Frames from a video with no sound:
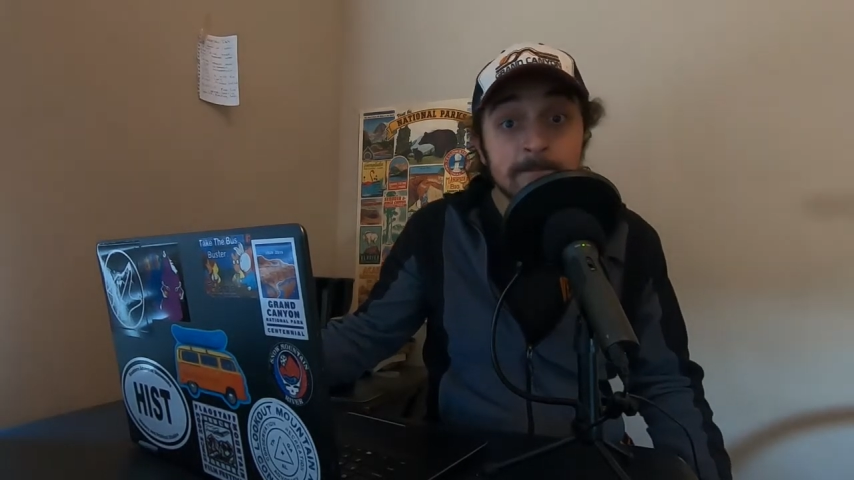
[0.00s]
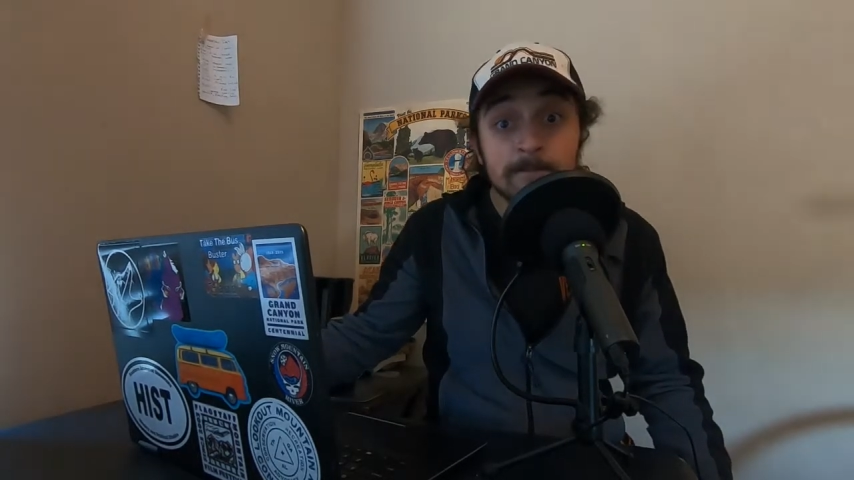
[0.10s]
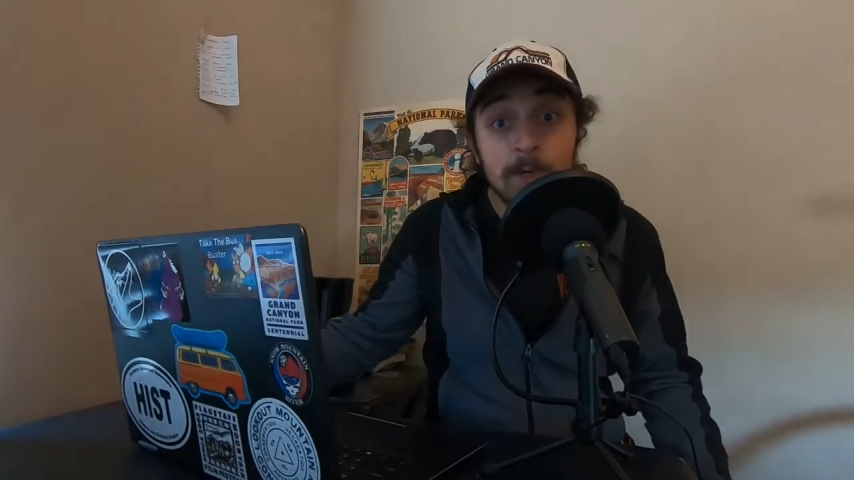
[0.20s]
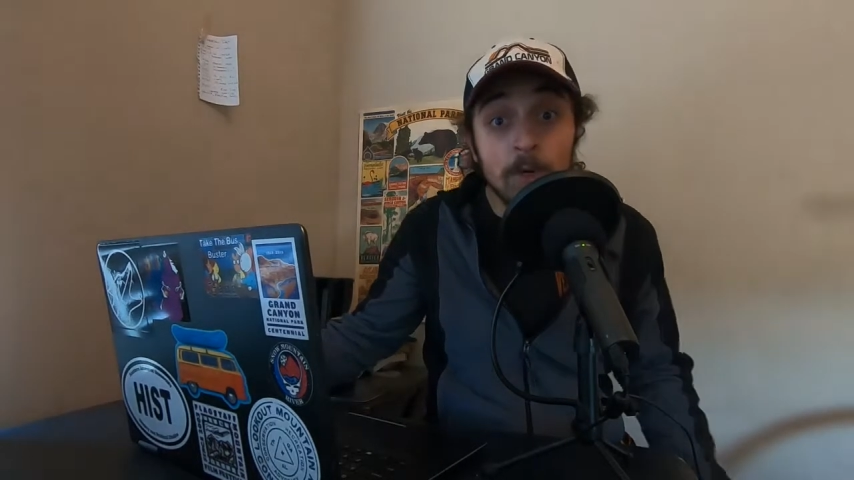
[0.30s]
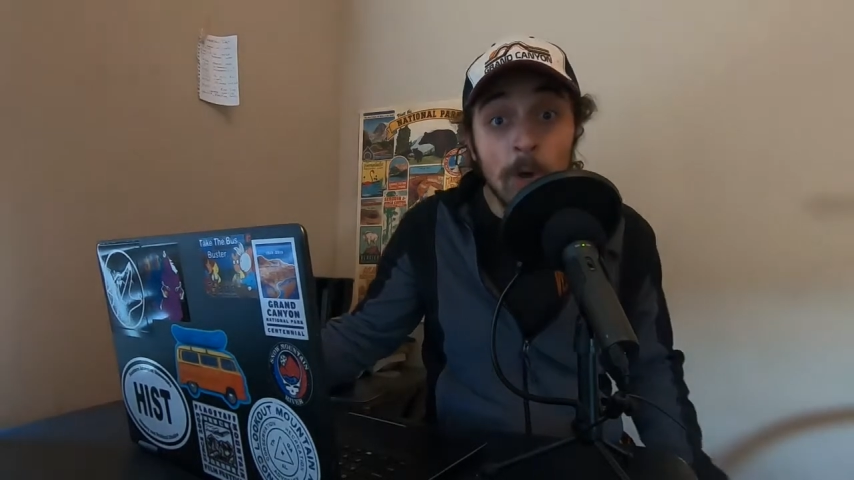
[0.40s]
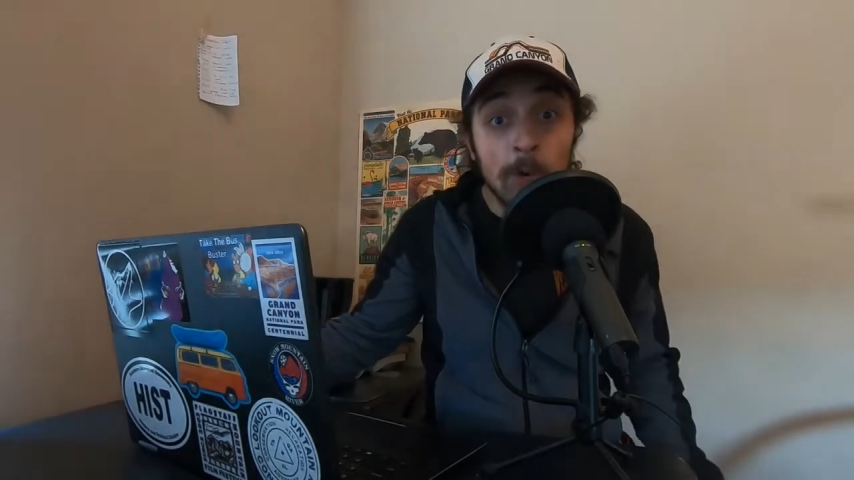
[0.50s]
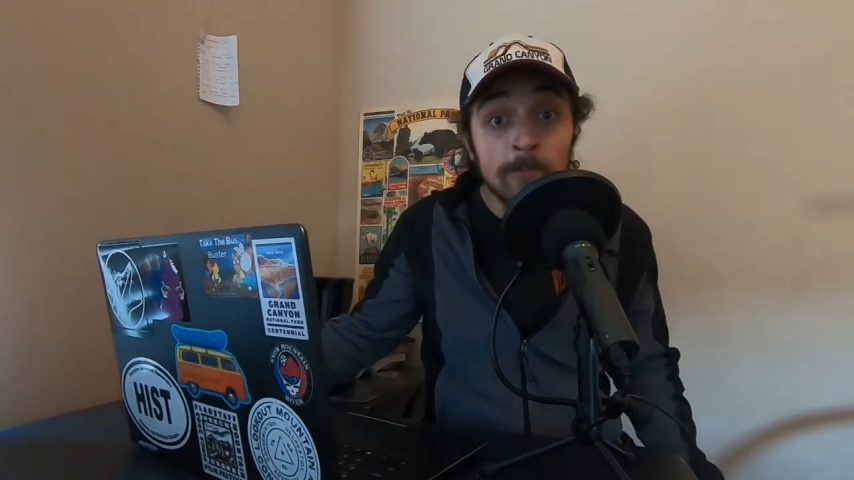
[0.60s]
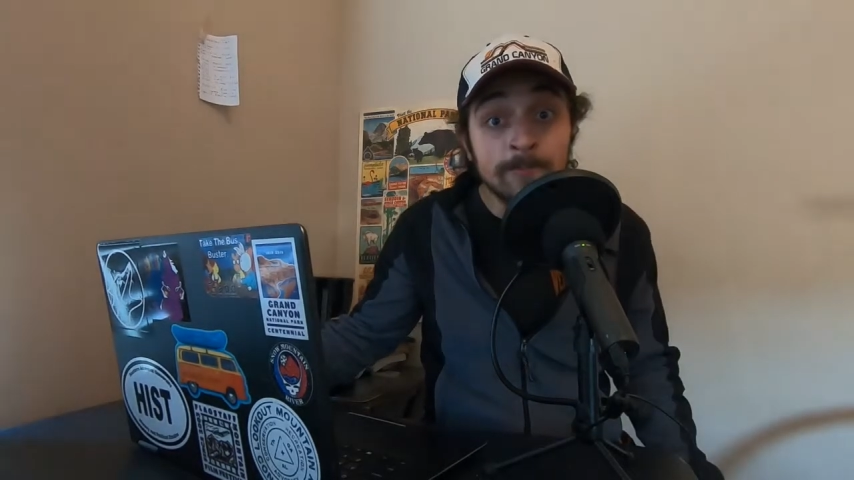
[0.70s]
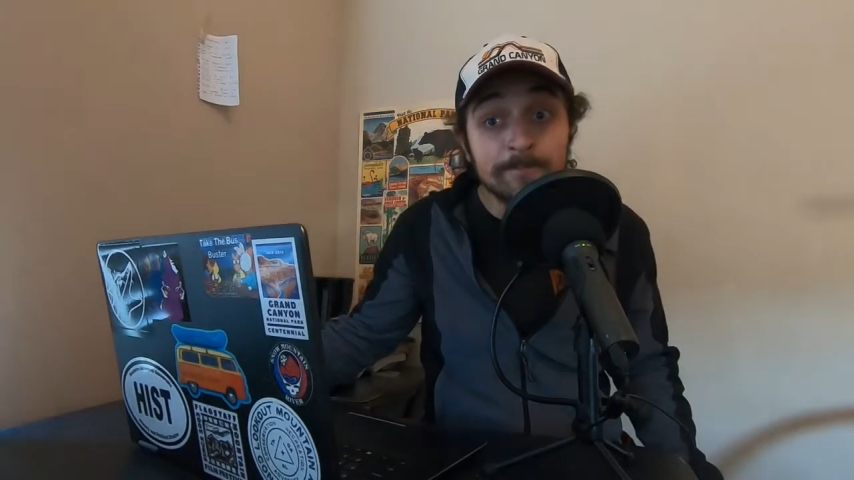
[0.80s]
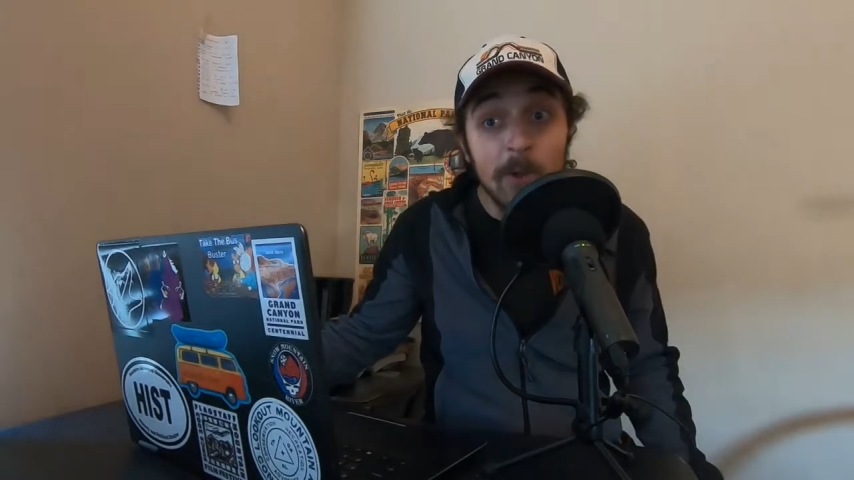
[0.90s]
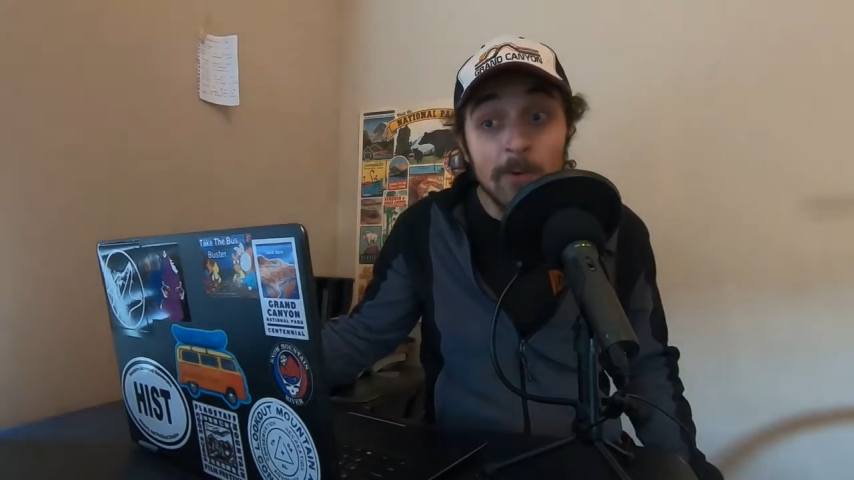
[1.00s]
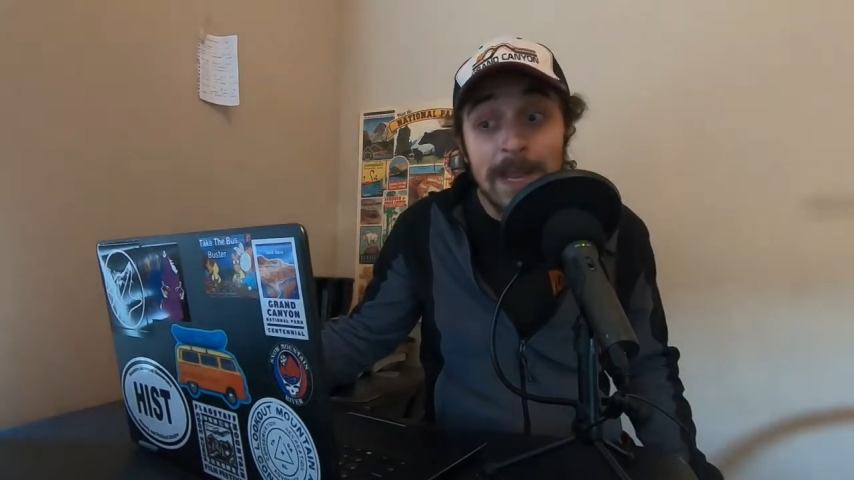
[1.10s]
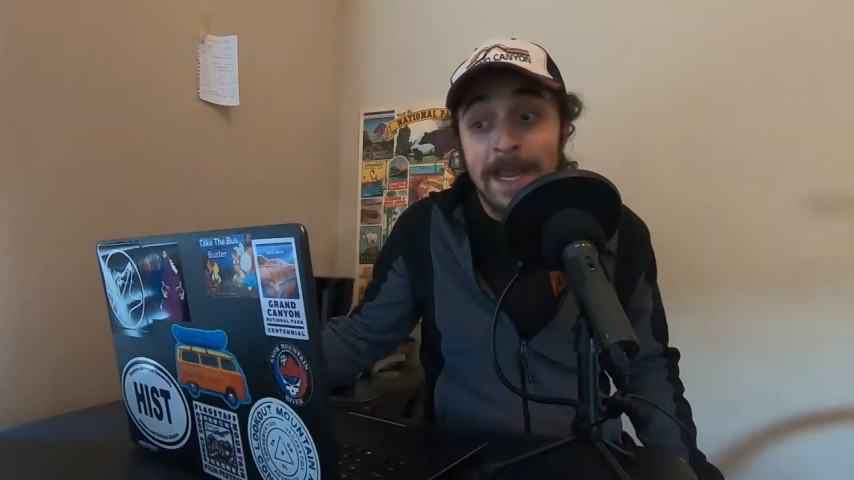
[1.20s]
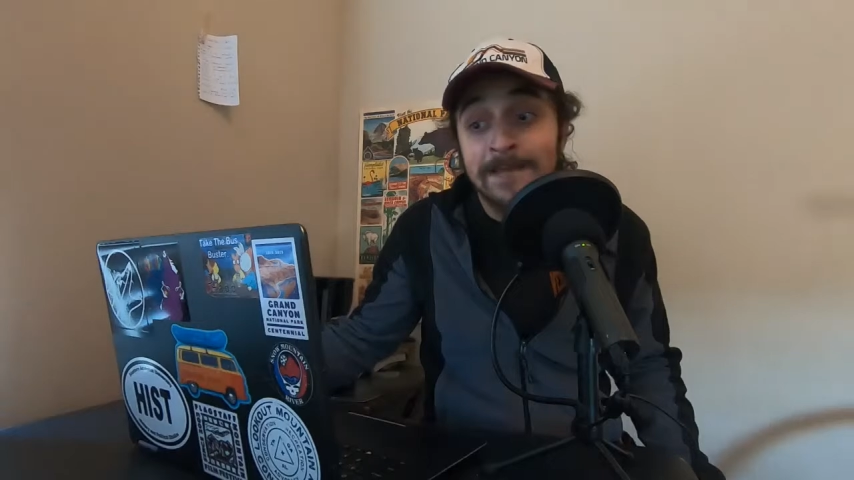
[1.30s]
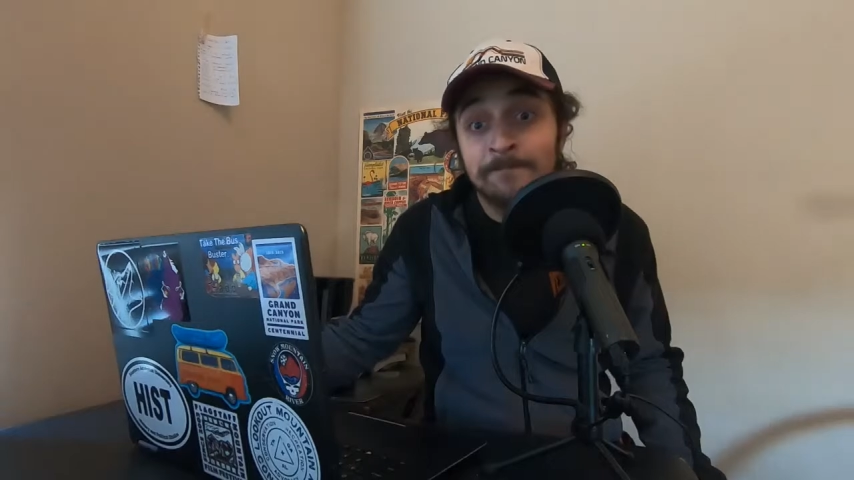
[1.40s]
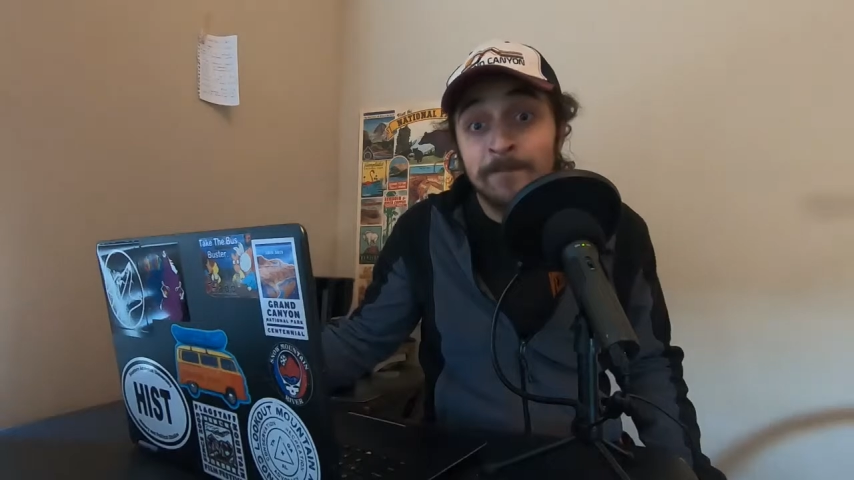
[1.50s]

you know, okay?